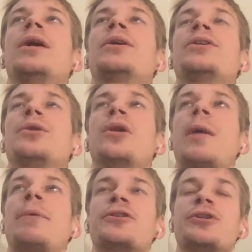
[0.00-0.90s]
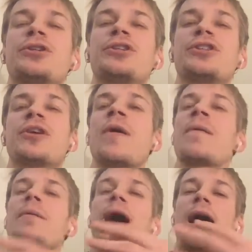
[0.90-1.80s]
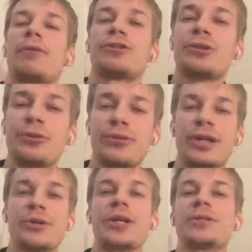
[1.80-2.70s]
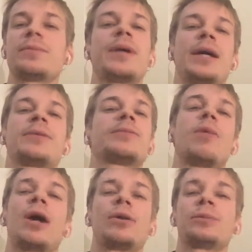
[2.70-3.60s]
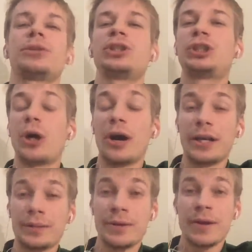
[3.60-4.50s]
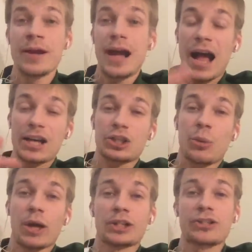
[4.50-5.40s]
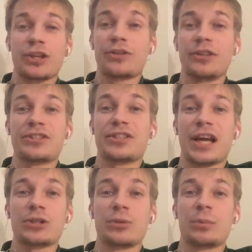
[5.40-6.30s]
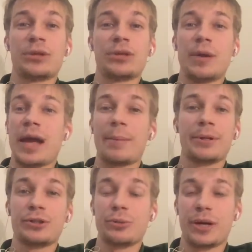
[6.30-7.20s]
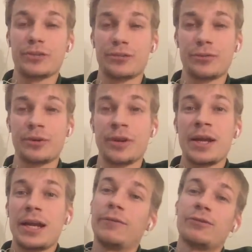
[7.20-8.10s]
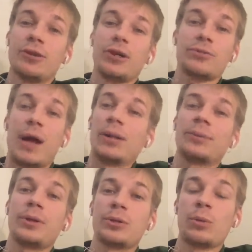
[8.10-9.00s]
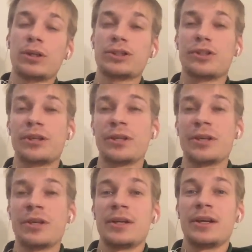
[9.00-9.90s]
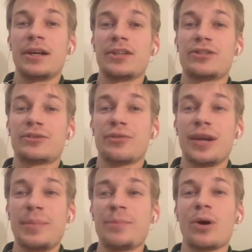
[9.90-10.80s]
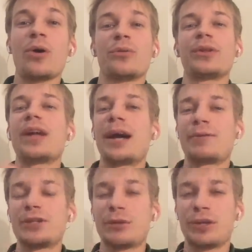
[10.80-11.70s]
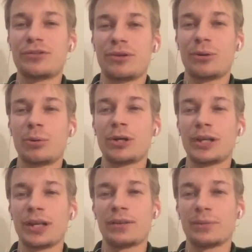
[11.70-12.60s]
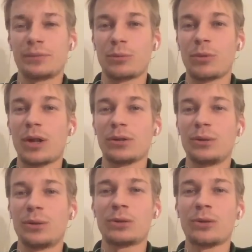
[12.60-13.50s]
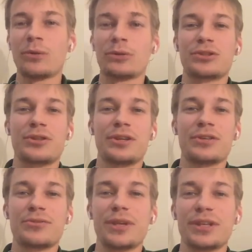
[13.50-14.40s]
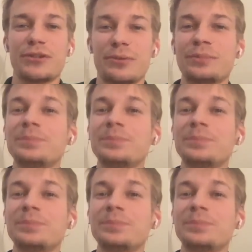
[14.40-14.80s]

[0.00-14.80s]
your opportunities after you graduate, then, well, join, ask questions. I think Stas will be happy to answer. If not, well, you can watch the stream of the live interview and recording, and, well, learn all those things later.